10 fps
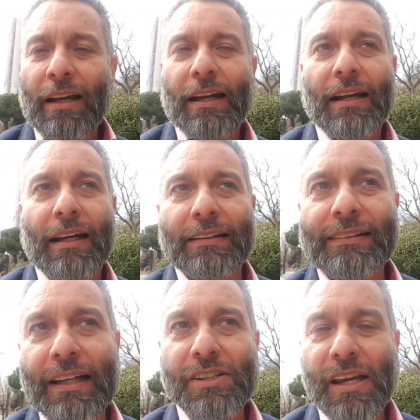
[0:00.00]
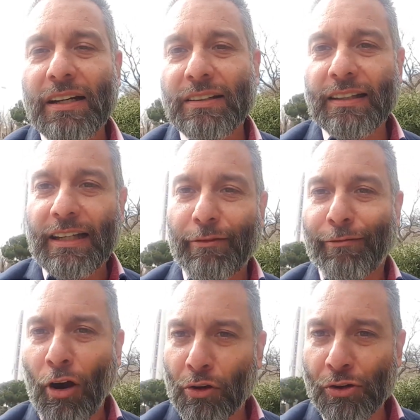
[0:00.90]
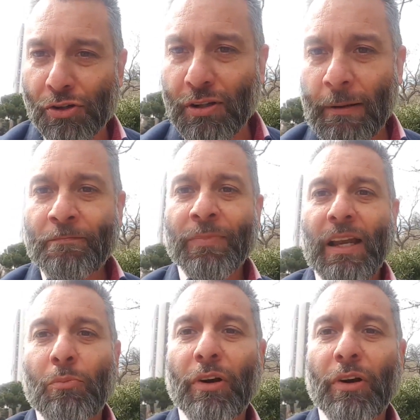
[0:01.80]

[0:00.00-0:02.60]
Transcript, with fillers: uh, they certainly focused, and